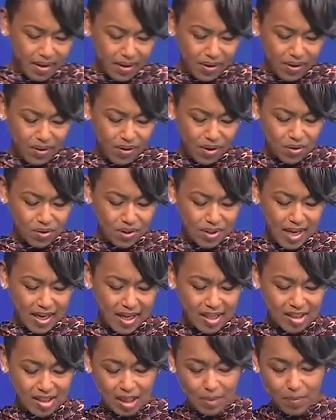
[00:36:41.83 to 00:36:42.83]
You know,
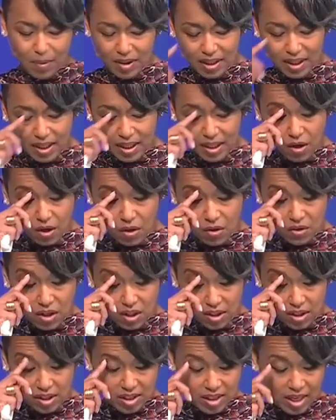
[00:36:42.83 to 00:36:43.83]
2 Timothy, he goes
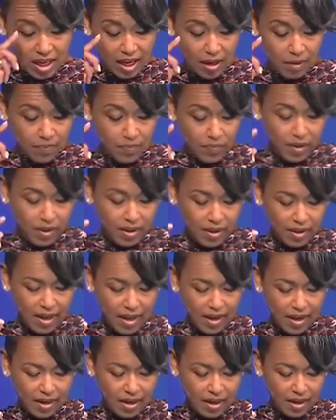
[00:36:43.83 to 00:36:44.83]
on to say
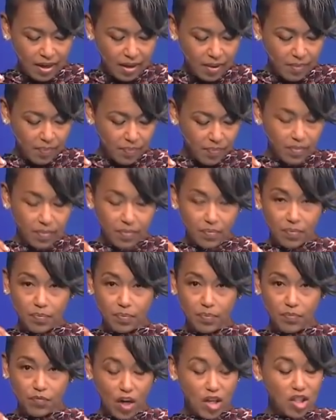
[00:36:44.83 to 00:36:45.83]
that,
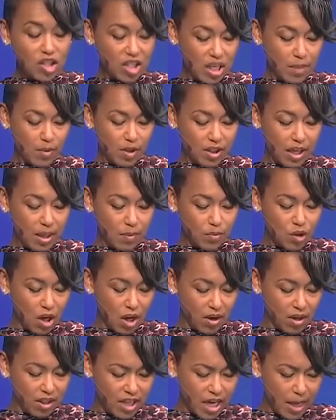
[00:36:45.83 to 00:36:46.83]
First Timothy, I'm
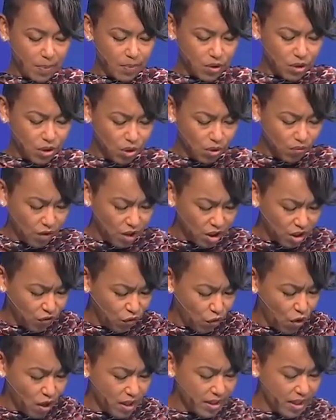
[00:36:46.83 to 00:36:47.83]
sorry, chapter 2, verse
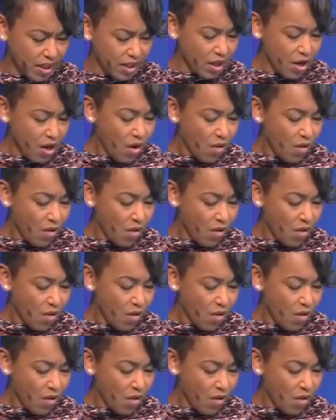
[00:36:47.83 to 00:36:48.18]
4, he says,